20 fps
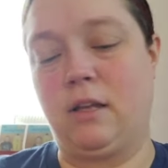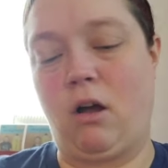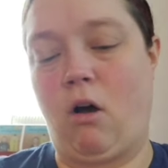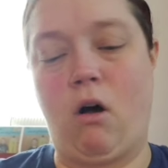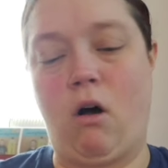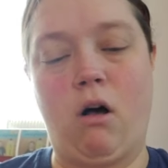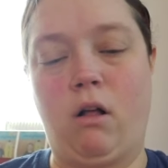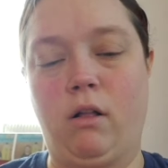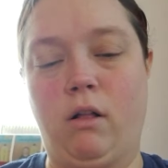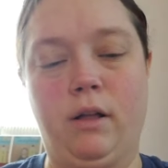
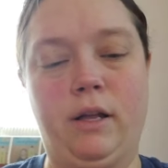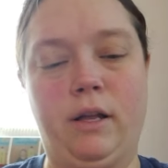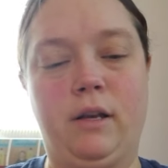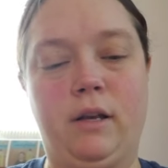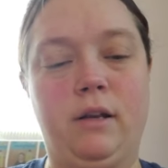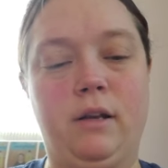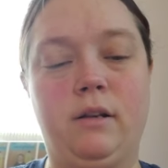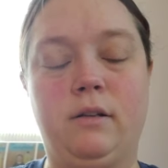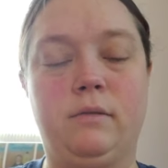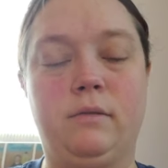all
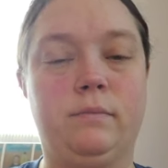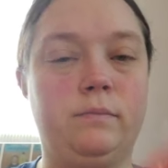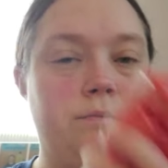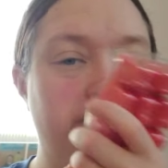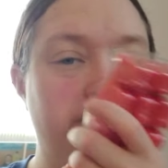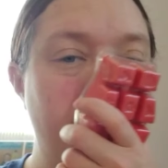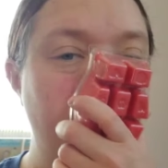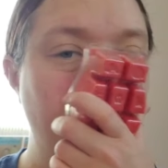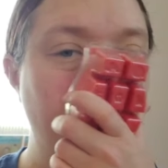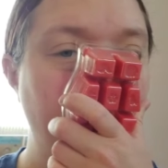in
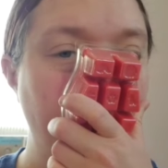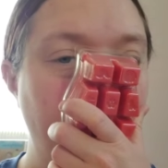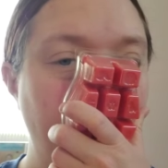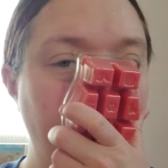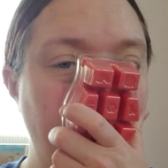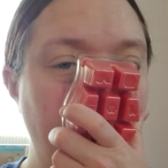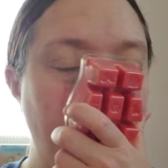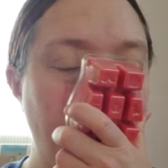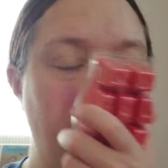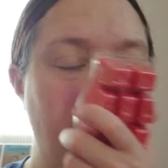
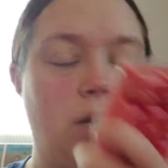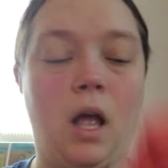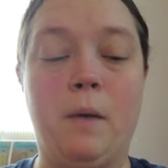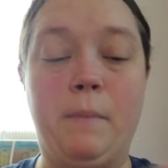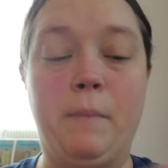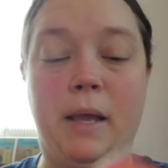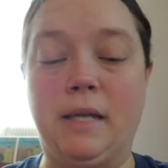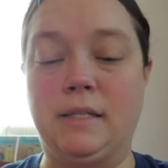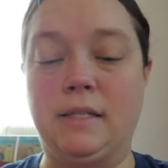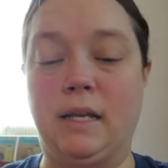
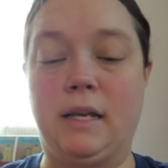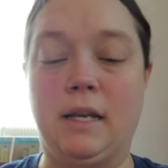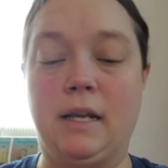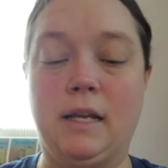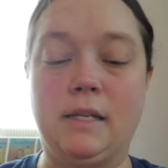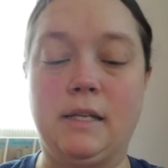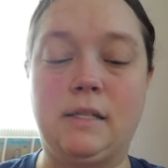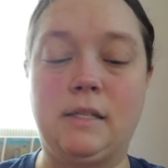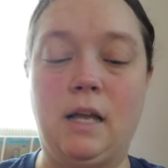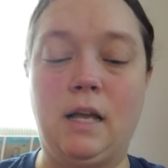
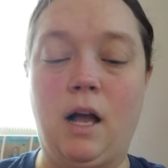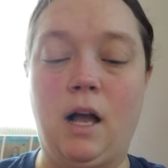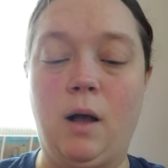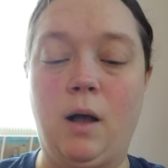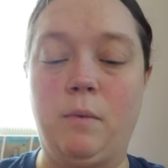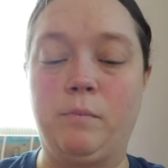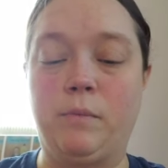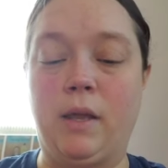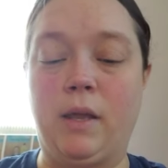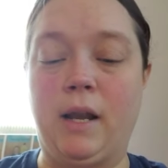amazingness.
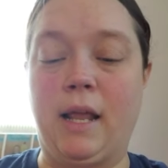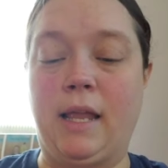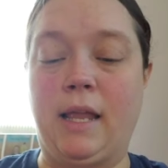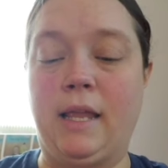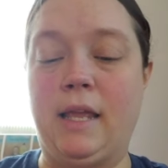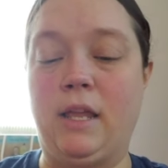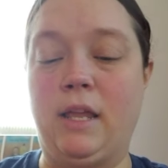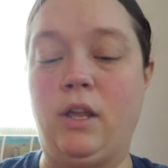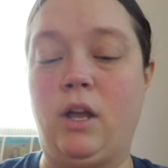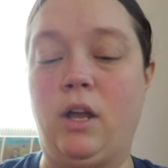Um, and I can
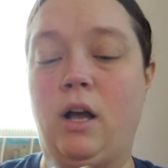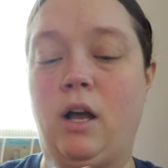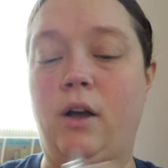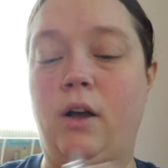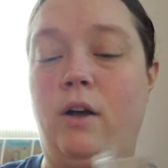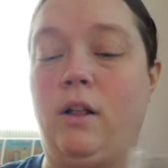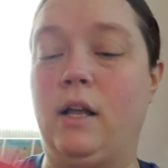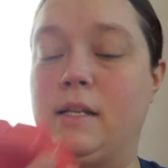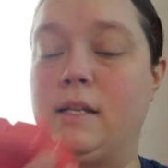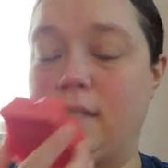get you
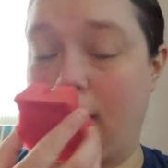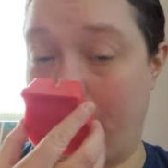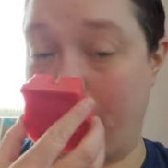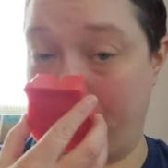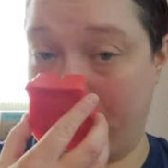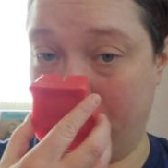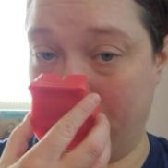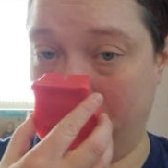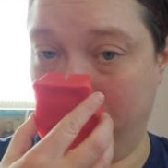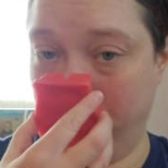all a
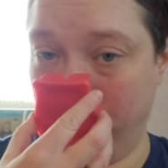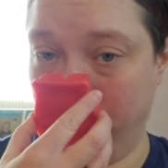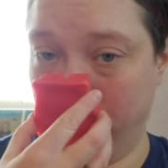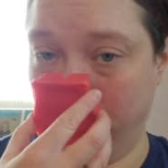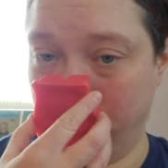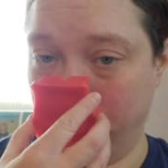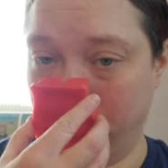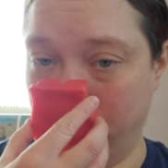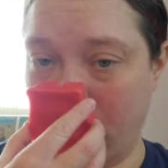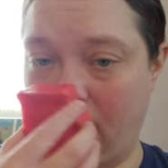sample
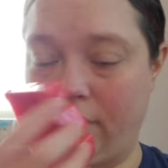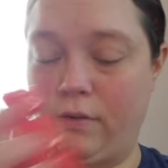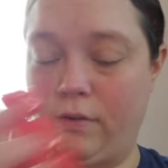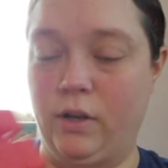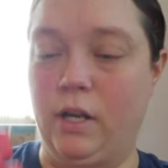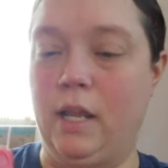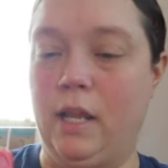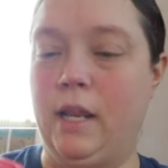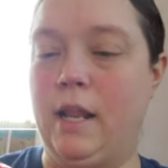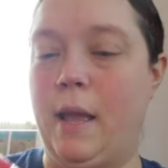if you
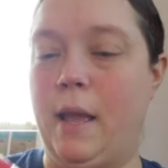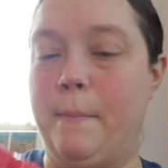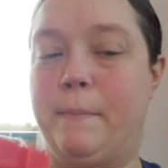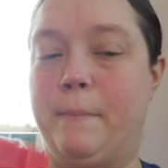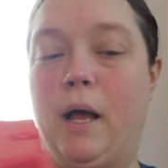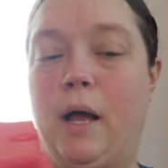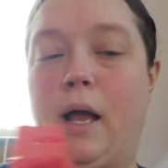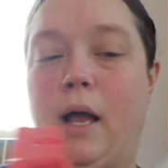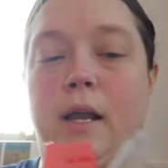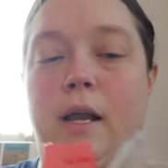need it.
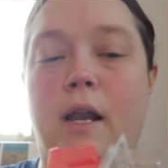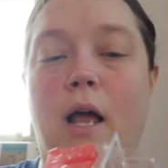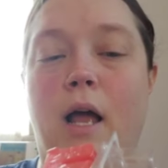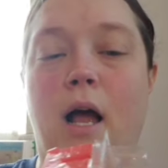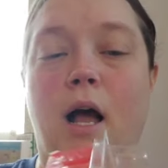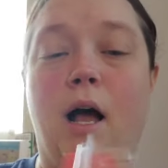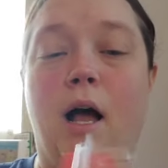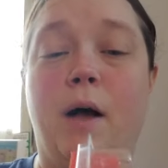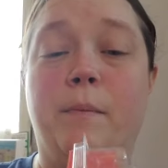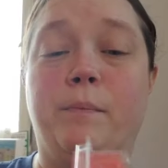But
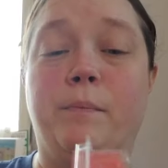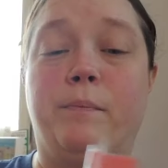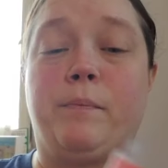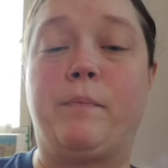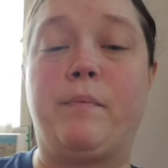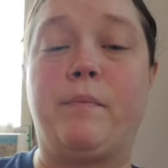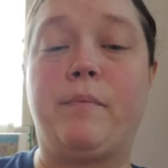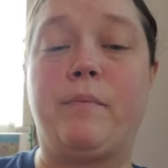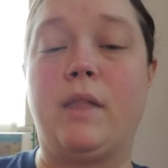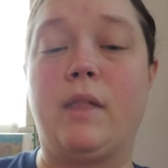um,
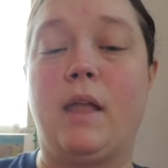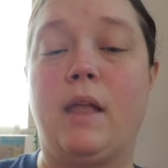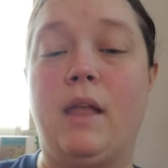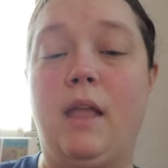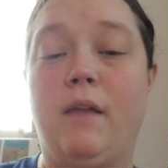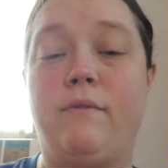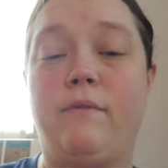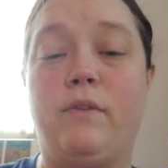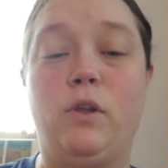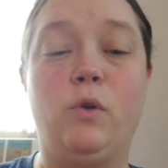
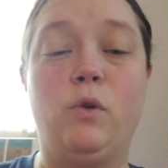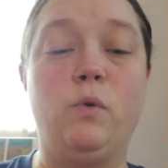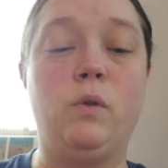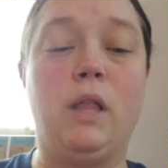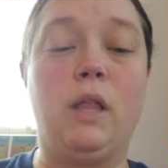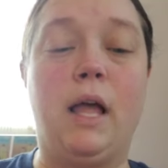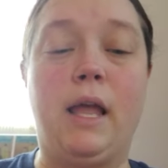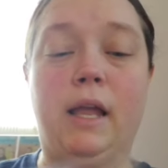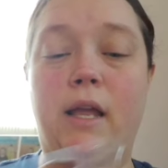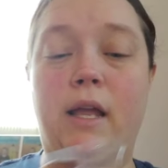if you
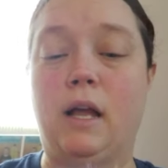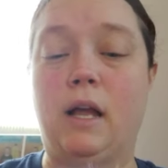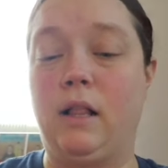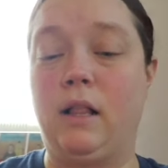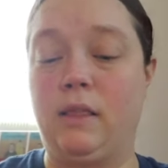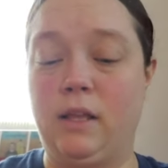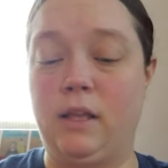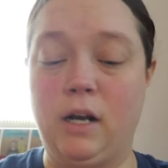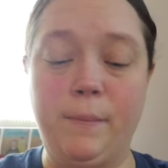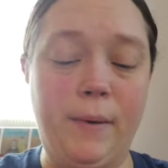like a
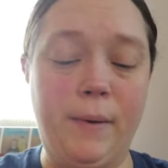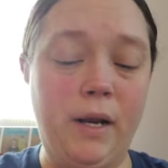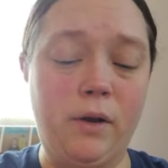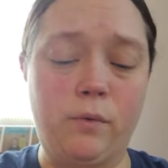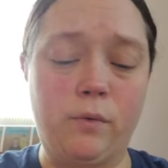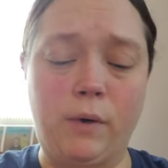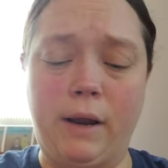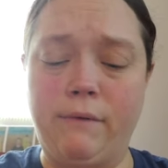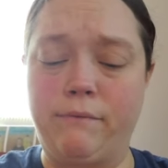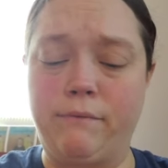little bit of
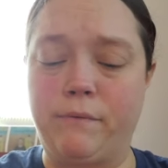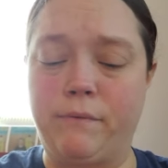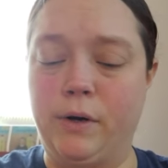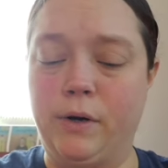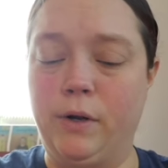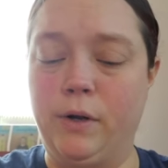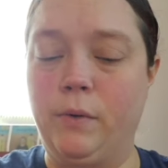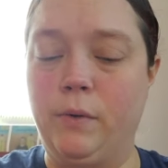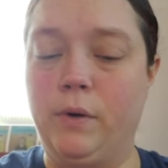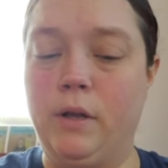
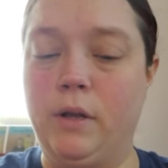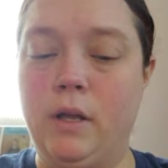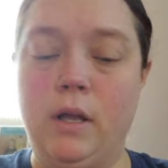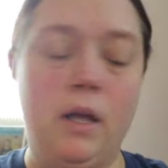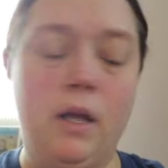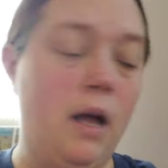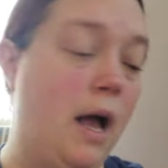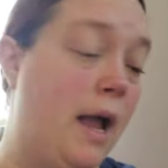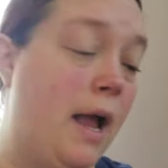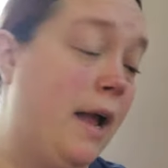grapefruit,
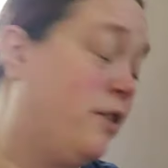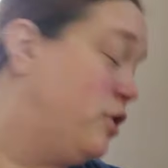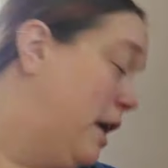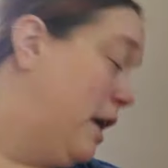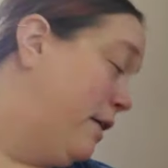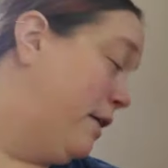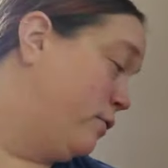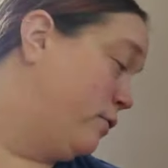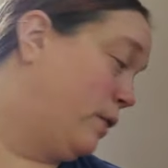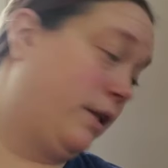I actually
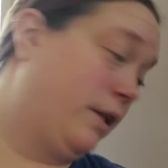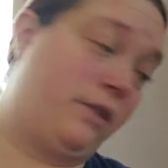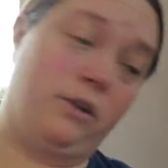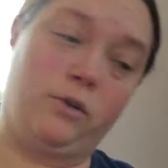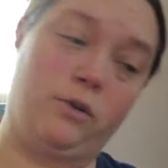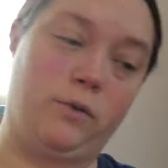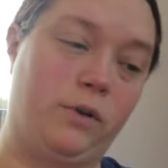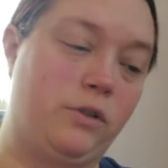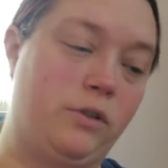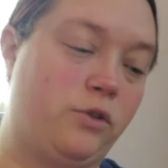haven't read the
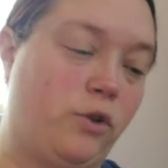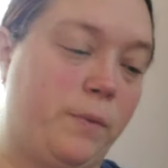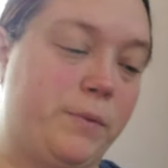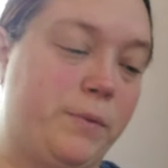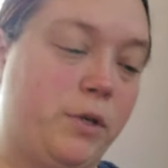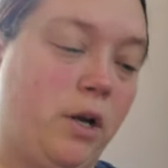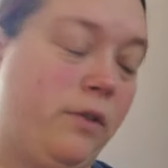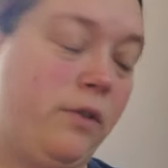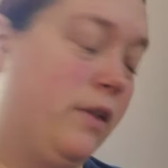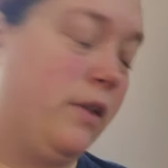
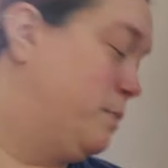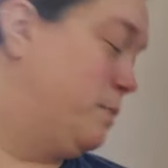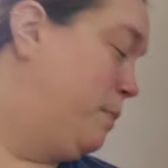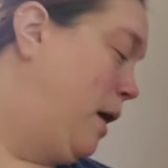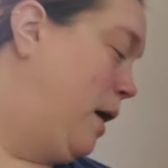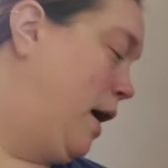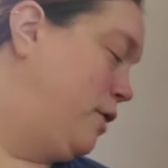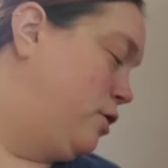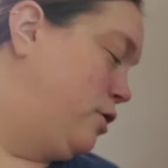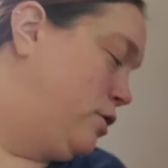description on this, but
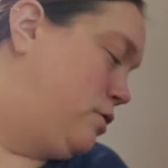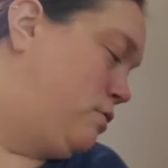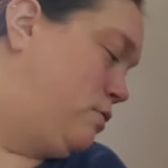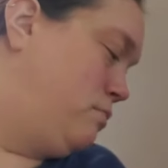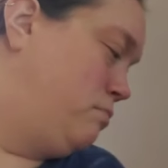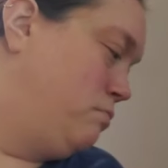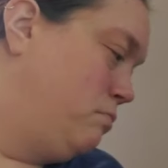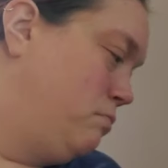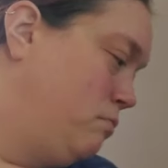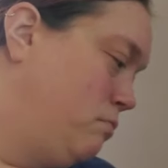I just,
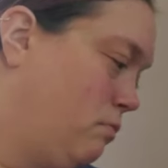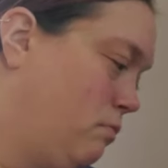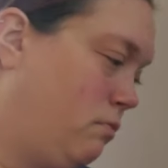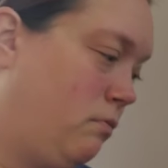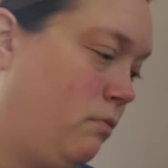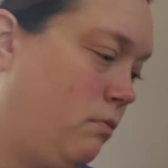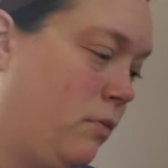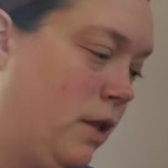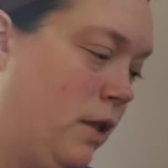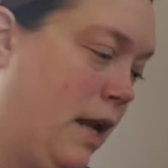
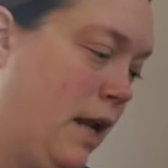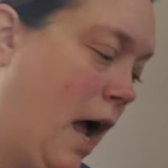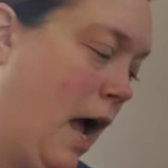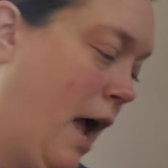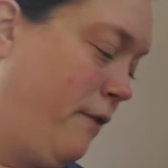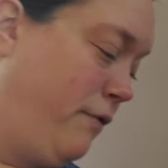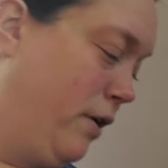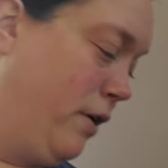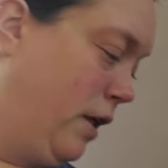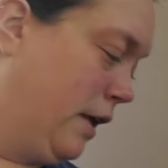then I
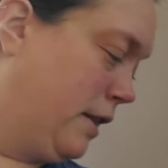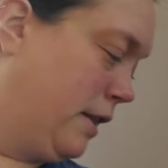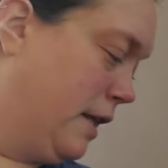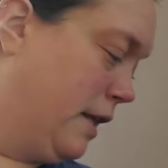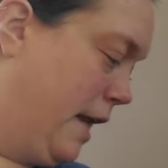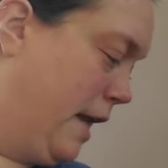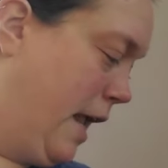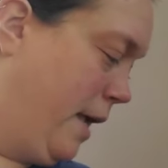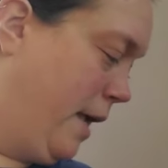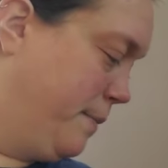feel like the
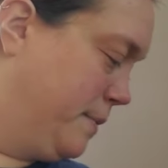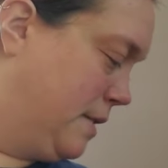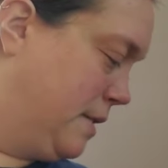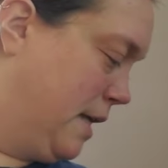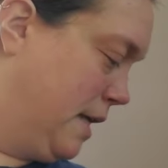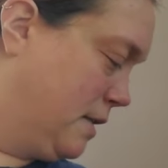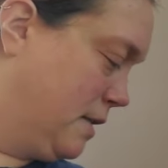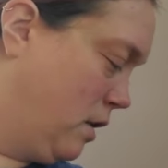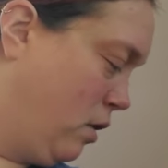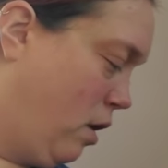name
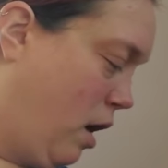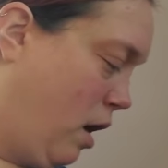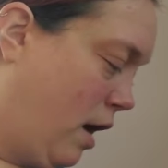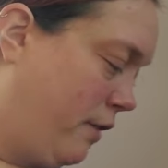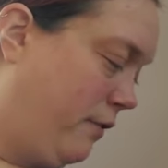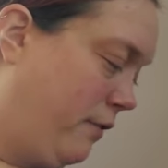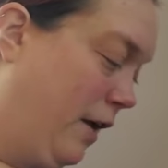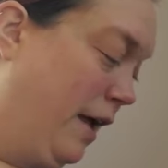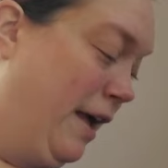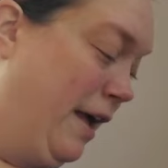says a lot
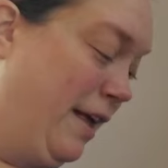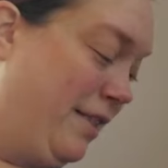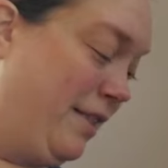of it,